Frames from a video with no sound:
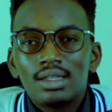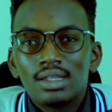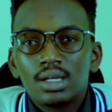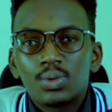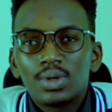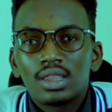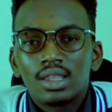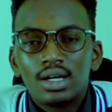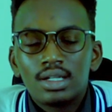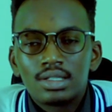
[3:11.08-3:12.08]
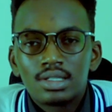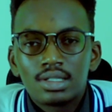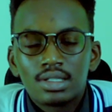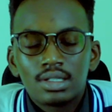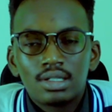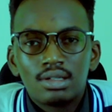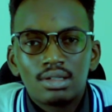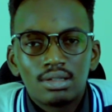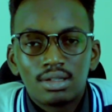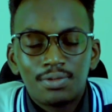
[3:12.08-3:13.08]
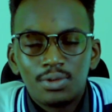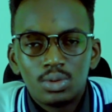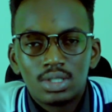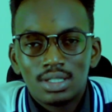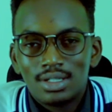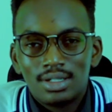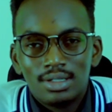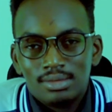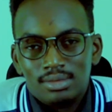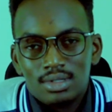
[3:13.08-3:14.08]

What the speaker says: I think with that, the future